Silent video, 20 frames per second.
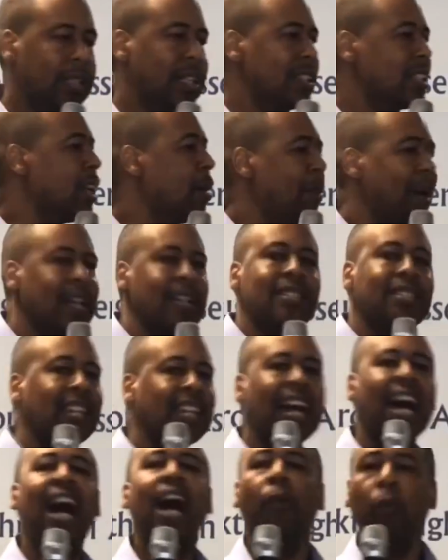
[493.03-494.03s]
Look at somebody and
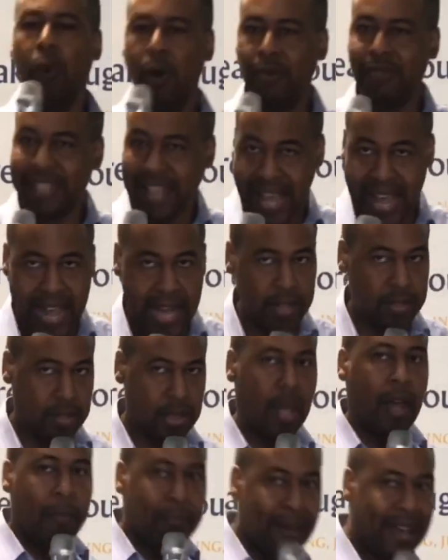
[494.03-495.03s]
say, I will not
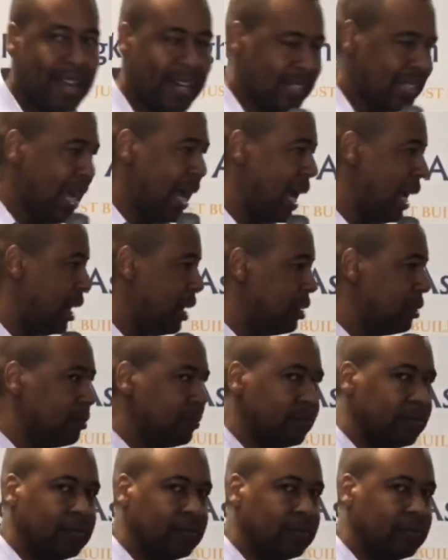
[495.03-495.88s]
back down.